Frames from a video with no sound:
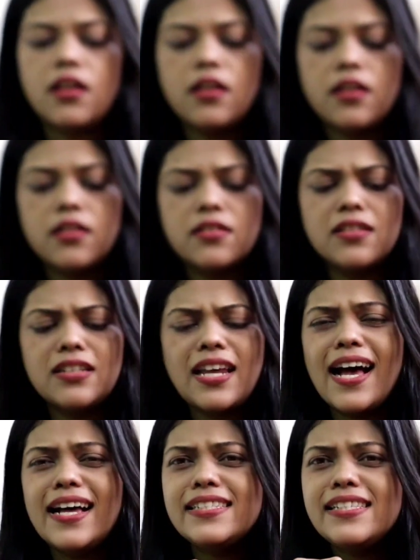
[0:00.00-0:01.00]
and it
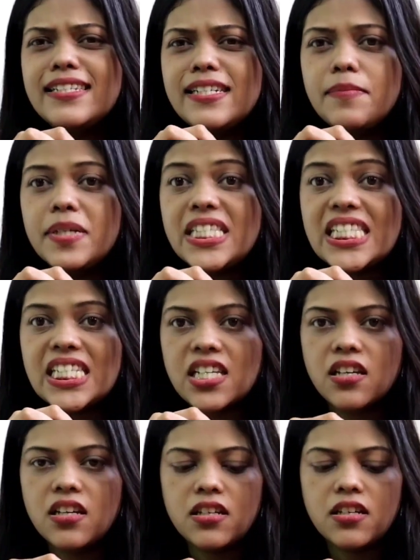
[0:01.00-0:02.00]
has a little bit
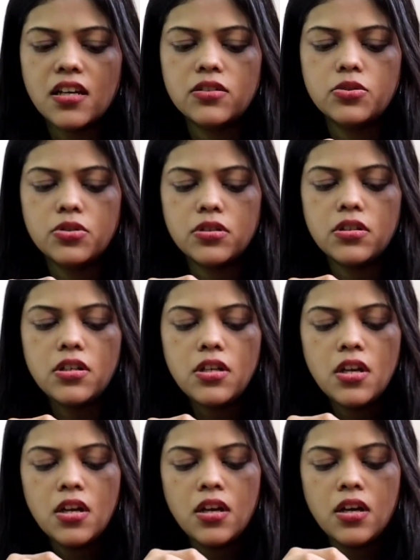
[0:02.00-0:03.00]
sticky texture,
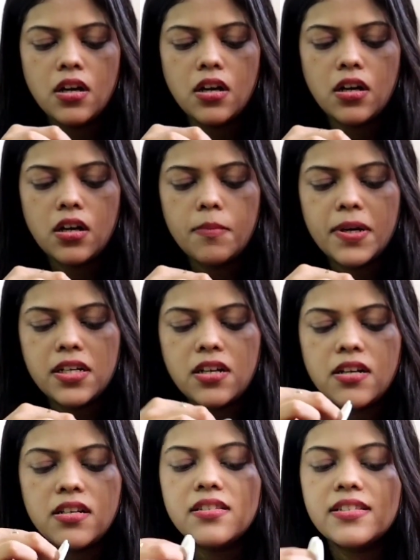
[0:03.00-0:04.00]
uh, but
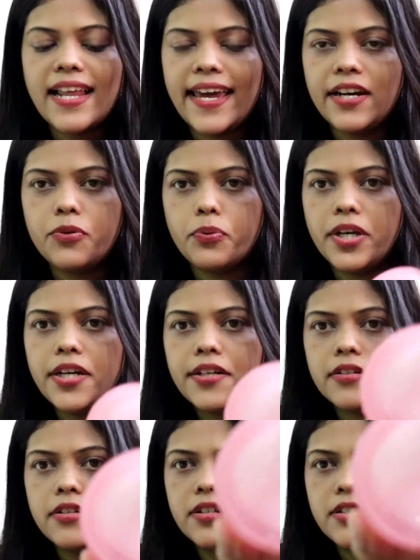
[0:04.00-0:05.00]
it is lightweight.
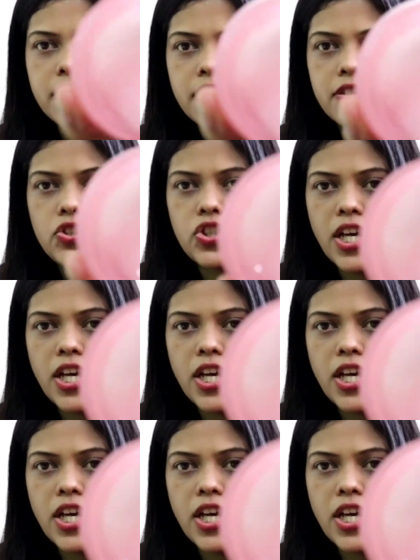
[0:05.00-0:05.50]
It is in the